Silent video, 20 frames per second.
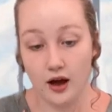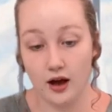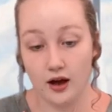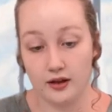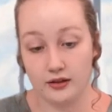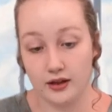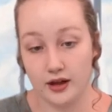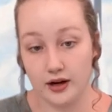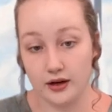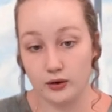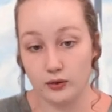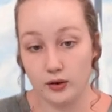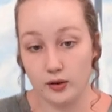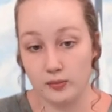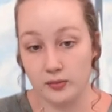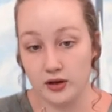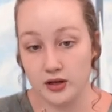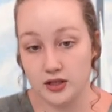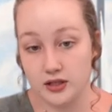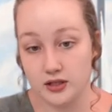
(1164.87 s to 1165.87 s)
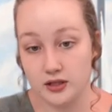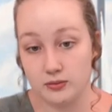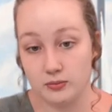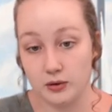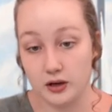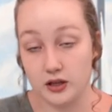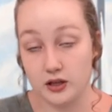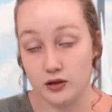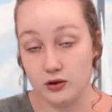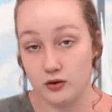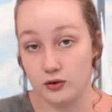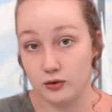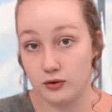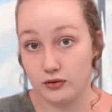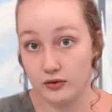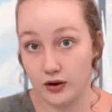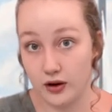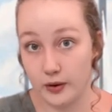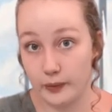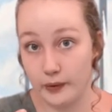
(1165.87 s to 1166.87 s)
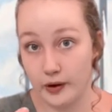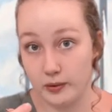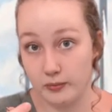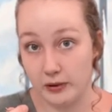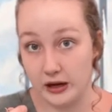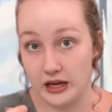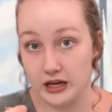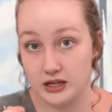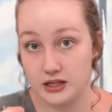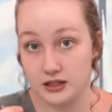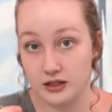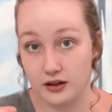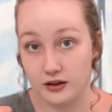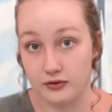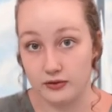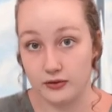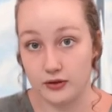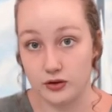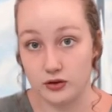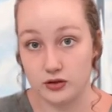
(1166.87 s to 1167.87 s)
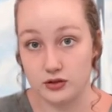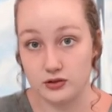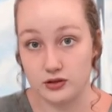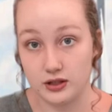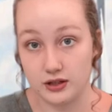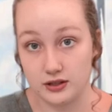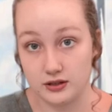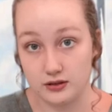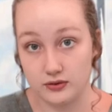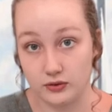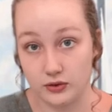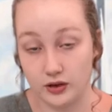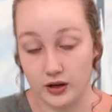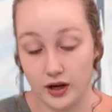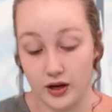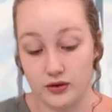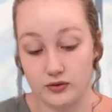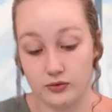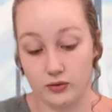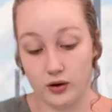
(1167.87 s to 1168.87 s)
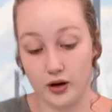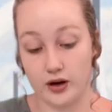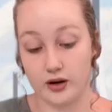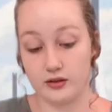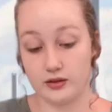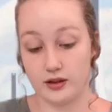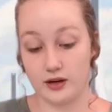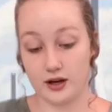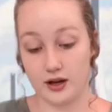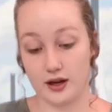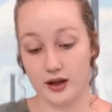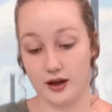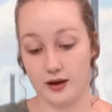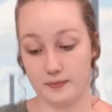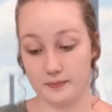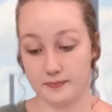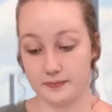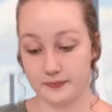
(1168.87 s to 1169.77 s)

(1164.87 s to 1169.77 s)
that equipment, but you very well might if you're using a different kind of wire than I am.